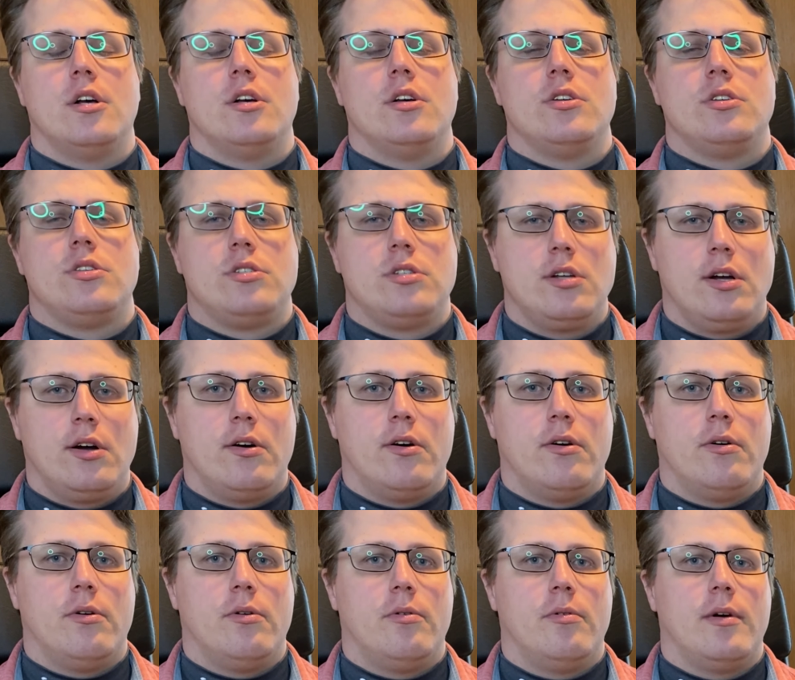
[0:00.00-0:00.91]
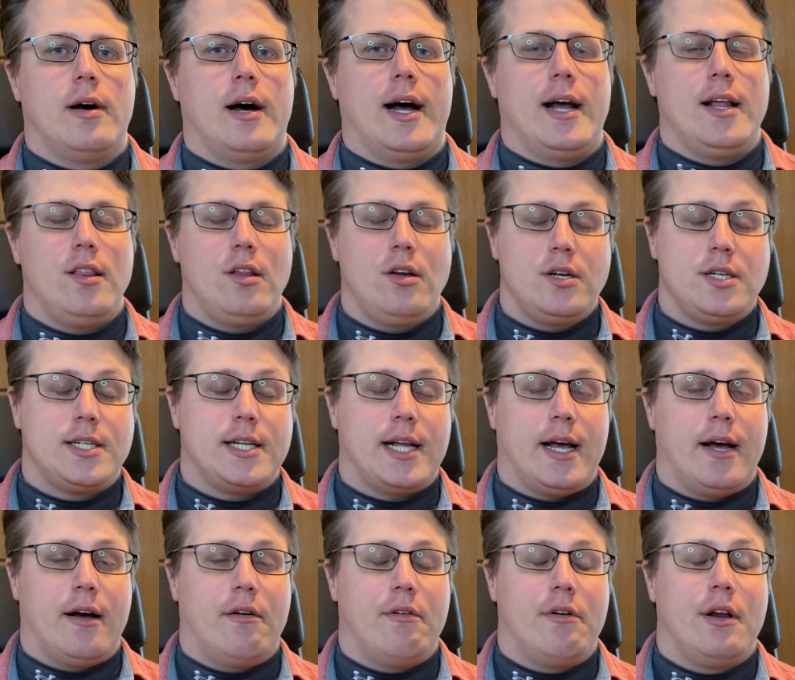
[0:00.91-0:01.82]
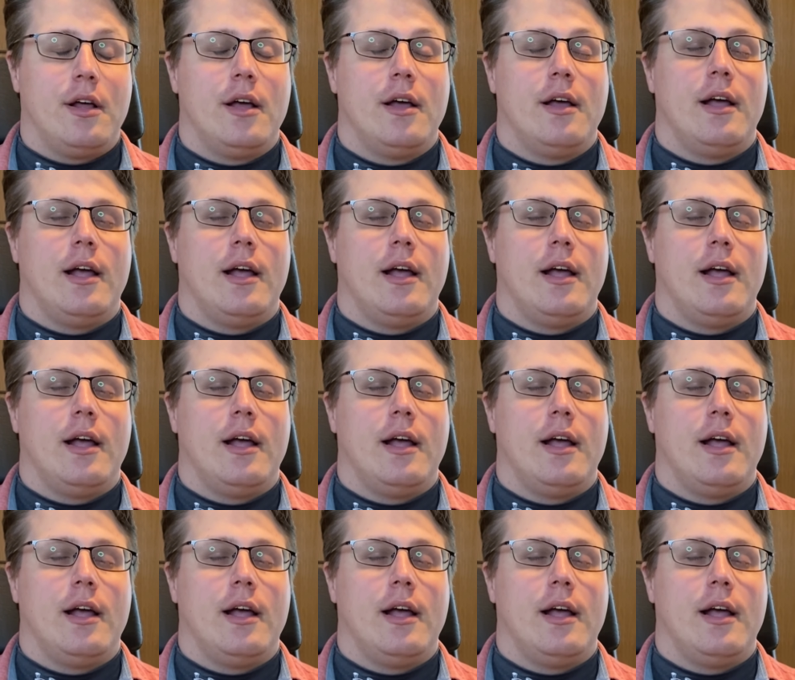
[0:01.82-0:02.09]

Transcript: So I looked down,